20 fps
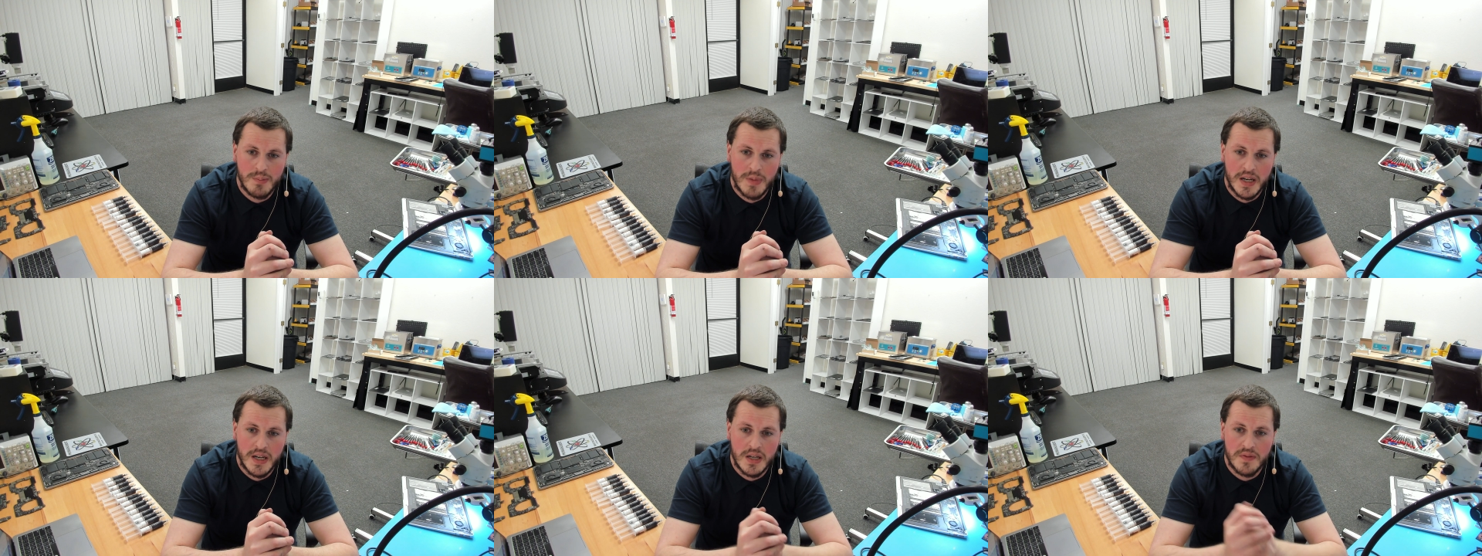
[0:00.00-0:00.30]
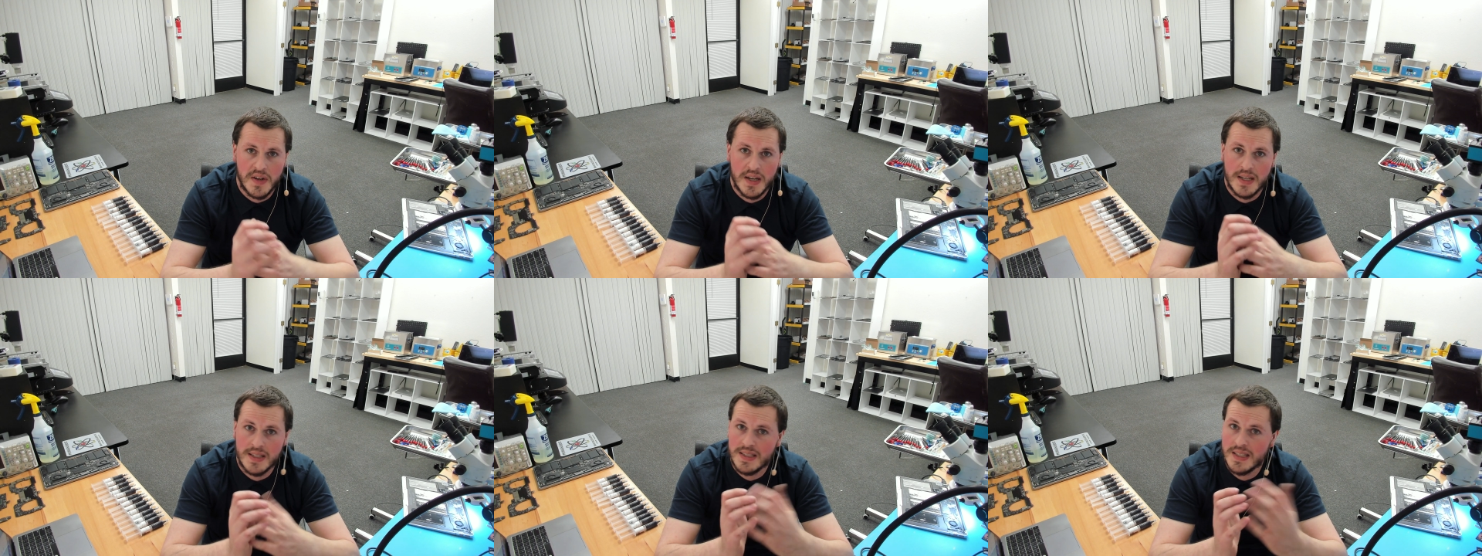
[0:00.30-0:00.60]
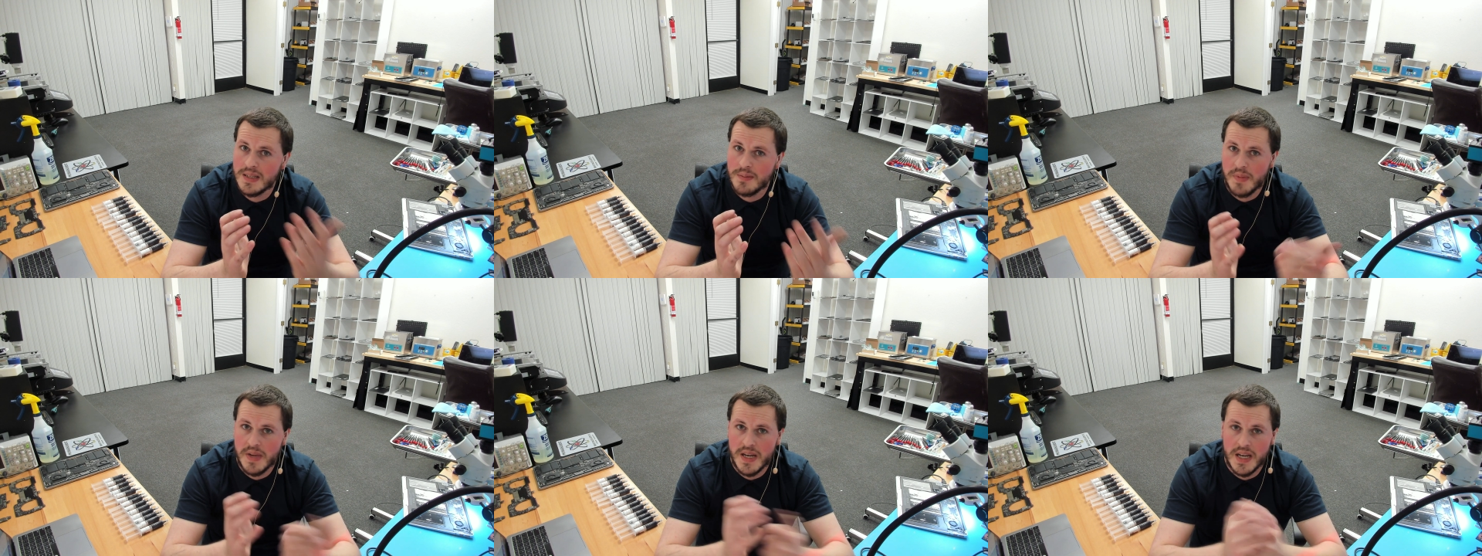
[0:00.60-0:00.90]
any
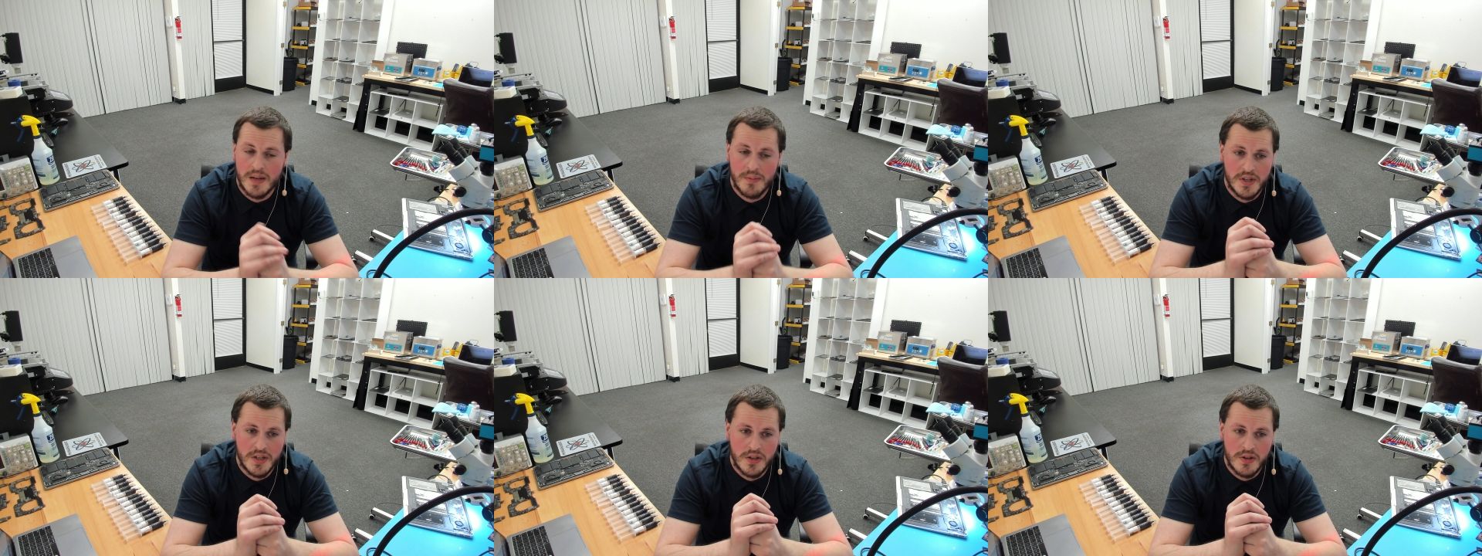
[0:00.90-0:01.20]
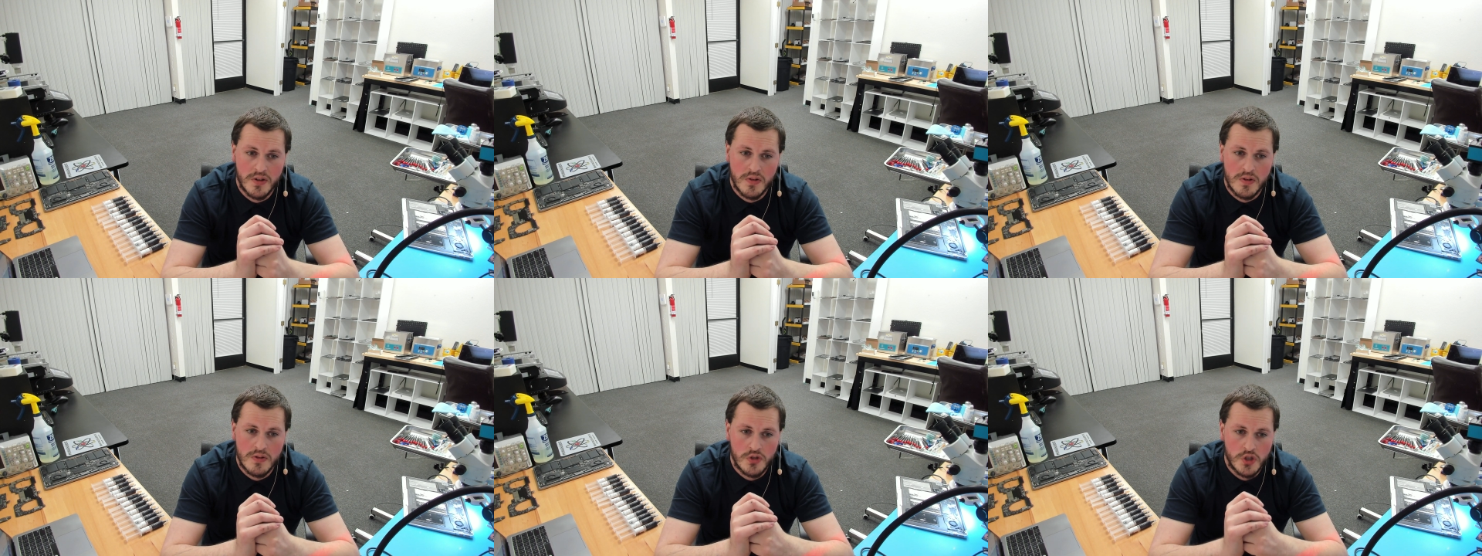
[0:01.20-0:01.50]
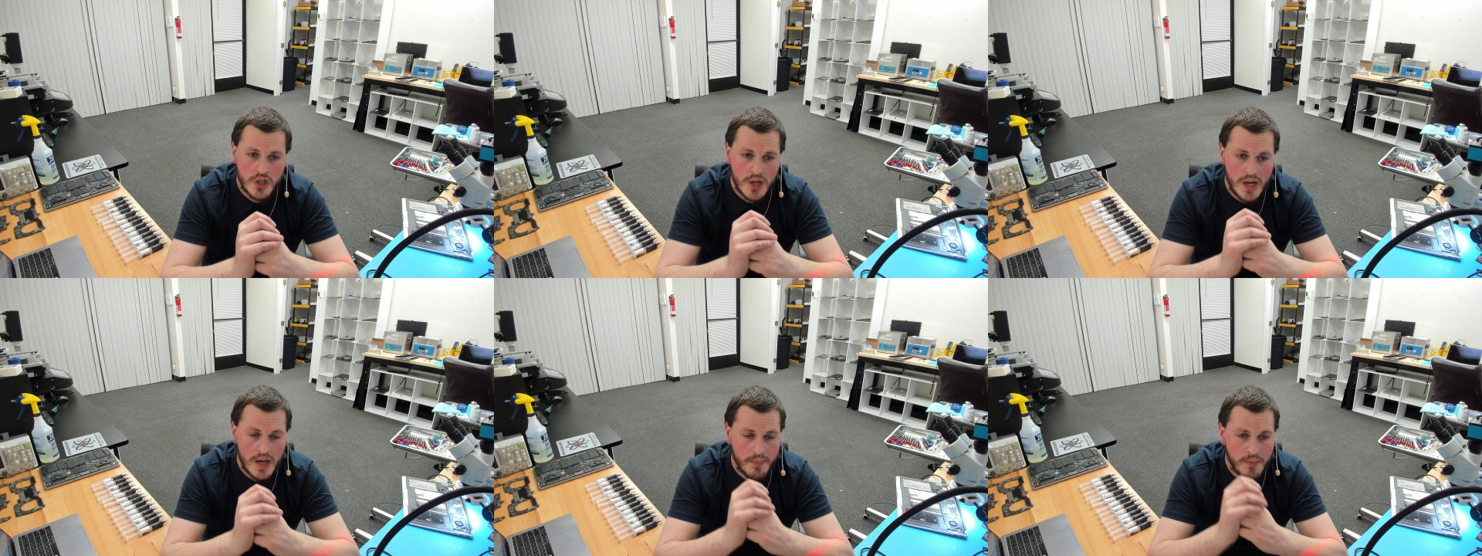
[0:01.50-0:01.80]
devices that may come into your own
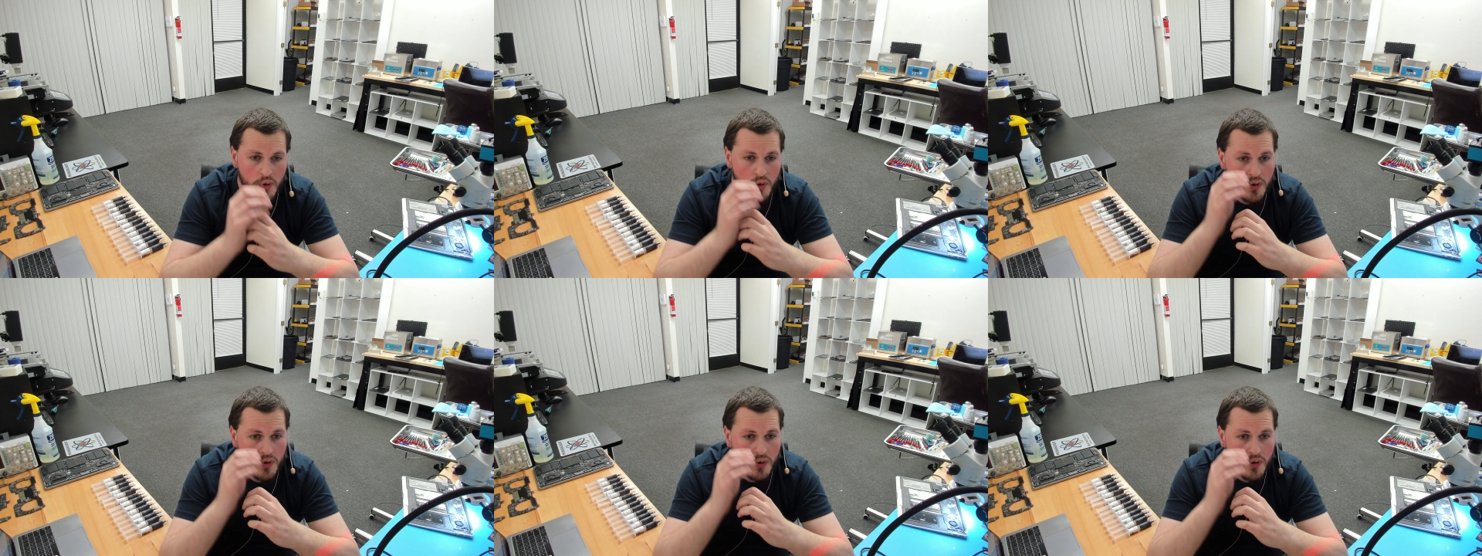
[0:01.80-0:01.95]
shop